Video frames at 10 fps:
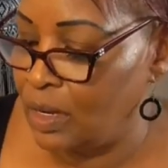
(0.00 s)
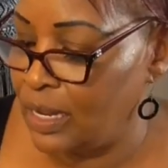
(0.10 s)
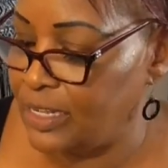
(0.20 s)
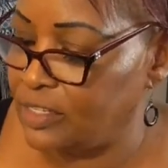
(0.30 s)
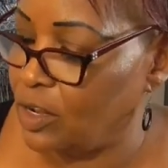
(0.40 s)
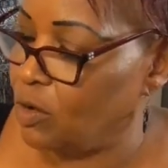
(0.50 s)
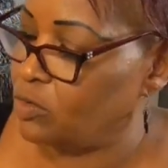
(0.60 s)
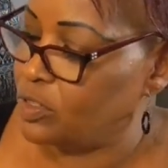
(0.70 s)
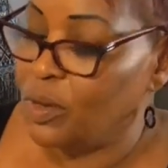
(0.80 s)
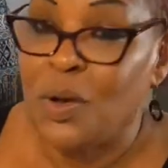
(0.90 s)
Let's
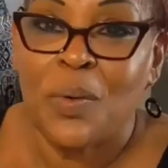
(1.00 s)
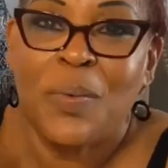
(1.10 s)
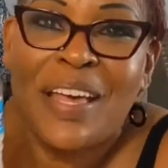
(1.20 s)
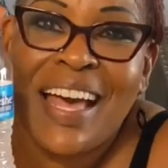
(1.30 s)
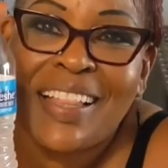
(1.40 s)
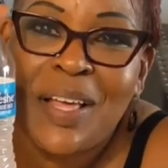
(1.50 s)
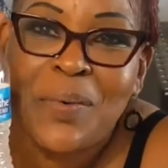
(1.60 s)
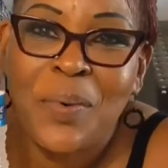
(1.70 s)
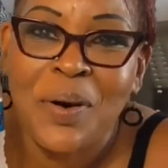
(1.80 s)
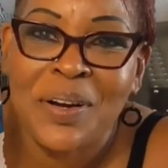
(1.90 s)
toast. We got
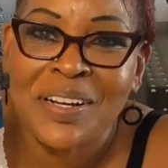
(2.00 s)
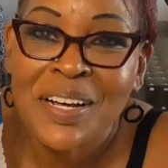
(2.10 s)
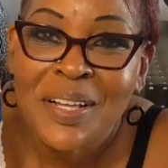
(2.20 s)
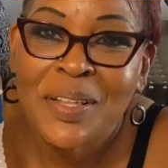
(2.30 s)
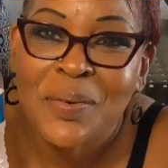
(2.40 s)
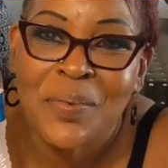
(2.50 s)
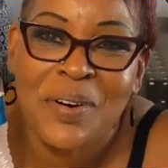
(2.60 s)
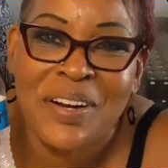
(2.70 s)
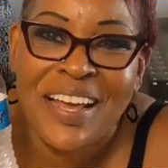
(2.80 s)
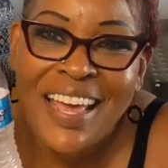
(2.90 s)
that water, the
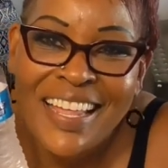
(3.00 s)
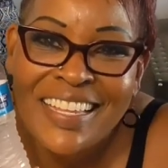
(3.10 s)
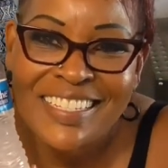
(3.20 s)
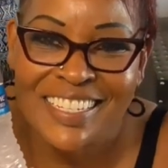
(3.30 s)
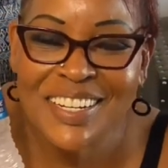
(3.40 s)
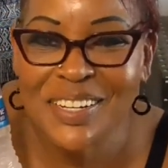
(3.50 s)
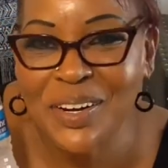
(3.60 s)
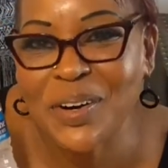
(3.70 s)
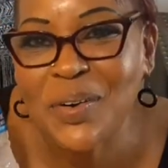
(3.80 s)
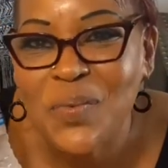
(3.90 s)
water, and this good
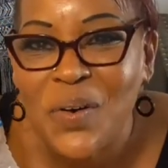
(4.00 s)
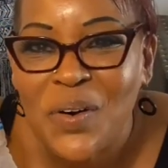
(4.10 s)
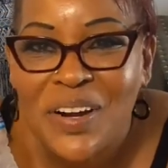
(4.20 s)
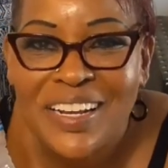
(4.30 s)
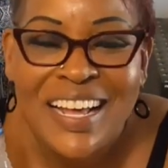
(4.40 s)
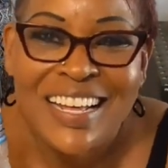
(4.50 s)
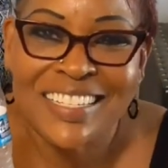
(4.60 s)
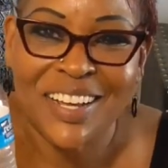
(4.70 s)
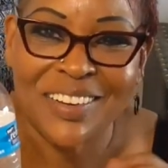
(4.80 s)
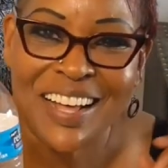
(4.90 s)
old water.
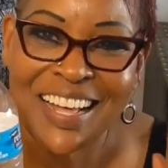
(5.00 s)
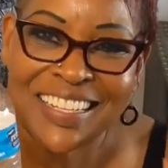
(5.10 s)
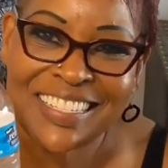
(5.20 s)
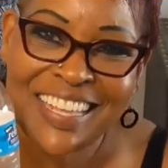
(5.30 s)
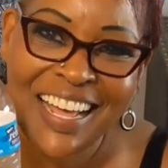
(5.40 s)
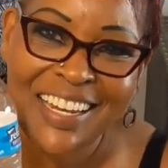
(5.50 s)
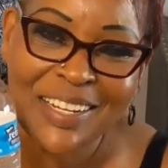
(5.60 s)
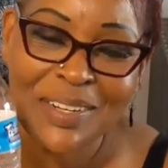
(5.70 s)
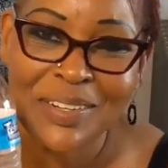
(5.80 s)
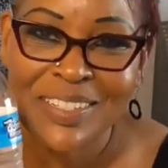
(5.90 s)
So,
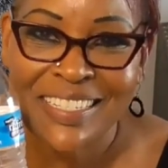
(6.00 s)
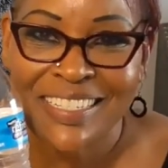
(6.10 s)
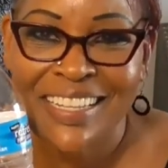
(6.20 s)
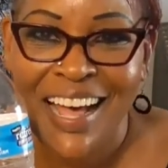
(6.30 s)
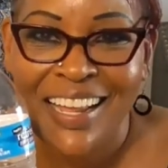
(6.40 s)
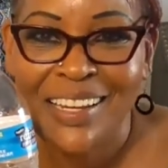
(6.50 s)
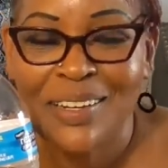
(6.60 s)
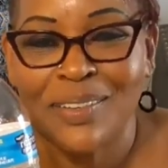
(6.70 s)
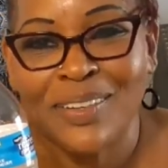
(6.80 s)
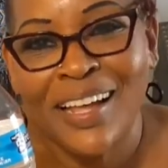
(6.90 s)
salute,
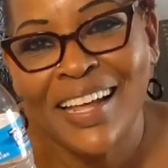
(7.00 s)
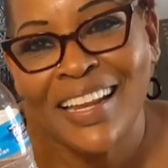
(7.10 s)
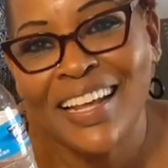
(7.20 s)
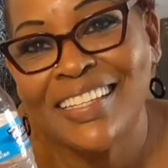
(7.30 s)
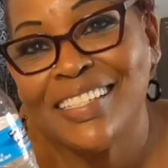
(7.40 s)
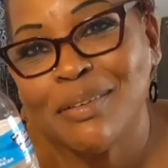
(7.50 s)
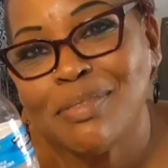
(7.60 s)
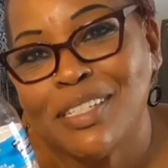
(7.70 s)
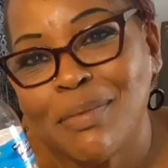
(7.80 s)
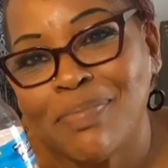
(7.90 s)
salute. Let's sip,
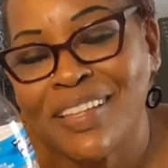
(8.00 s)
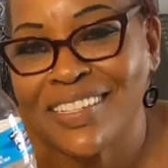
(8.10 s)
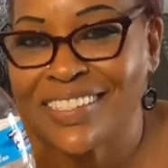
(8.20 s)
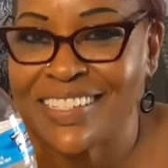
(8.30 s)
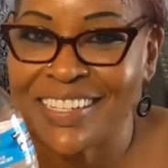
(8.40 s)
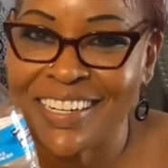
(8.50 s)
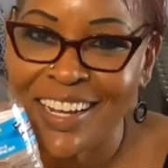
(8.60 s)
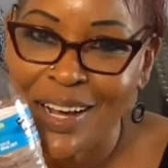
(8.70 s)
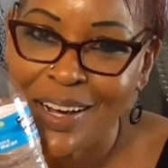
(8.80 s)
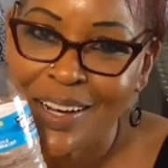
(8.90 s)
sip this good
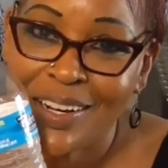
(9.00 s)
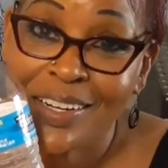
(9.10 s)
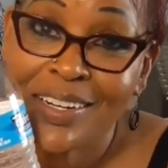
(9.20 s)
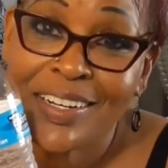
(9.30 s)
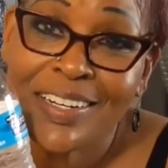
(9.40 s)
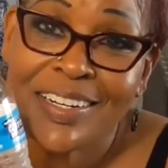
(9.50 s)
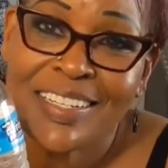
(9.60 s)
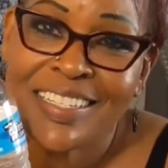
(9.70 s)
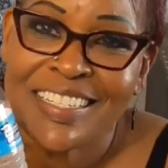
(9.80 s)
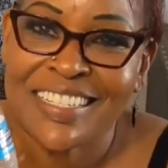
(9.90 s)

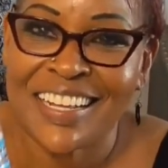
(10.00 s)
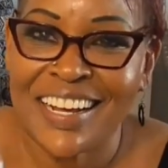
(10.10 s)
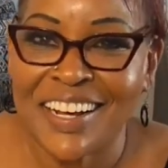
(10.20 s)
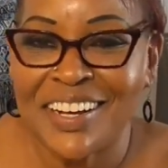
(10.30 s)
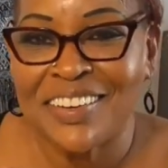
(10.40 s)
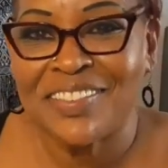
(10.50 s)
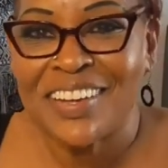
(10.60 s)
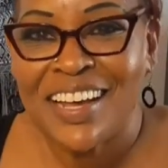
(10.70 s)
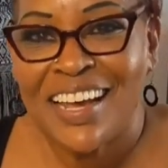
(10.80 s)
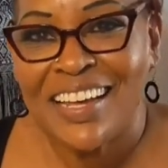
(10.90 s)
hood stuff.
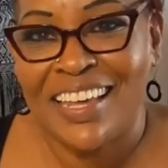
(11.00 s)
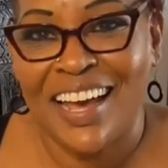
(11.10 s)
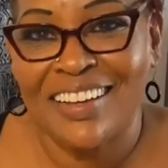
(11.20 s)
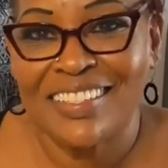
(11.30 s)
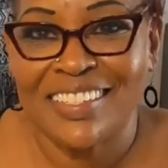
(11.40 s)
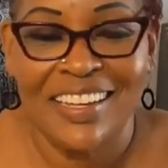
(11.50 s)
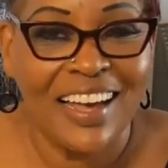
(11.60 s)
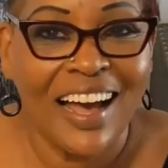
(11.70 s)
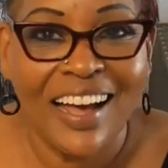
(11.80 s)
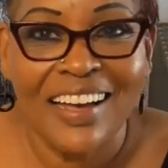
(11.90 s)
Y'all
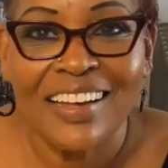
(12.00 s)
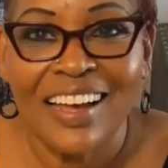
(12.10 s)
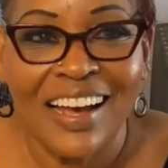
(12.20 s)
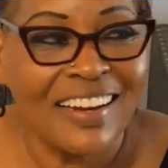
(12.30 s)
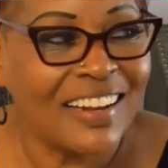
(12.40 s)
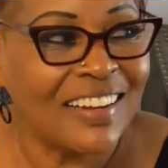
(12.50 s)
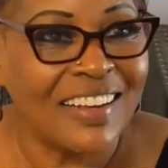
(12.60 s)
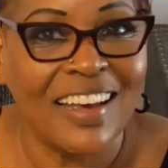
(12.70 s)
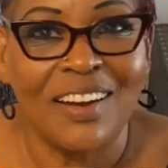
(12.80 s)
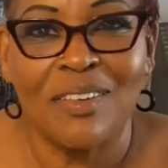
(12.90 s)
see, I
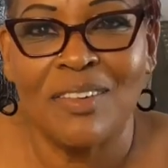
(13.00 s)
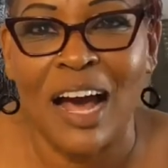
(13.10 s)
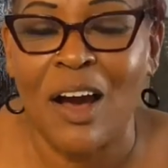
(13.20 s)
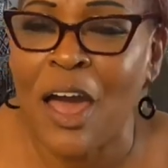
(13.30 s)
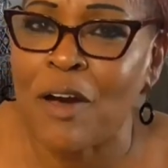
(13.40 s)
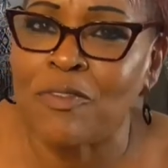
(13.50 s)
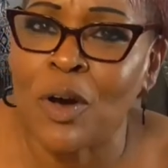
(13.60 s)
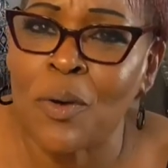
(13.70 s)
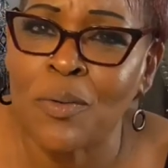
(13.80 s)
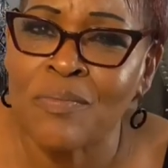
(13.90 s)
didn't get on. I have
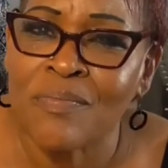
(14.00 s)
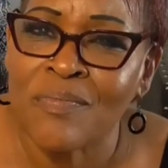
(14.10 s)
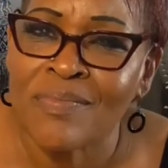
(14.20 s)
no